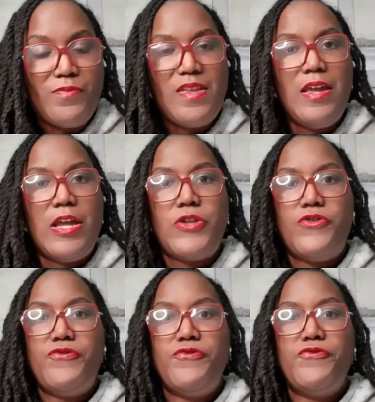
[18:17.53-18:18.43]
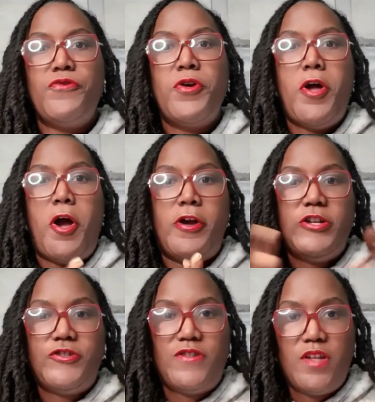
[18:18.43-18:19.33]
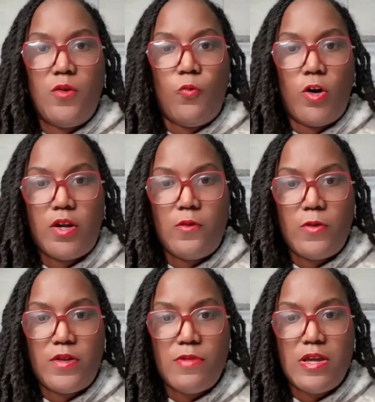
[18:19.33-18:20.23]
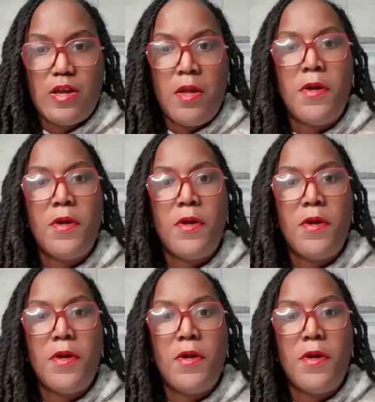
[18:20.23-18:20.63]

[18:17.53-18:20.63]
and you are interested in working with me,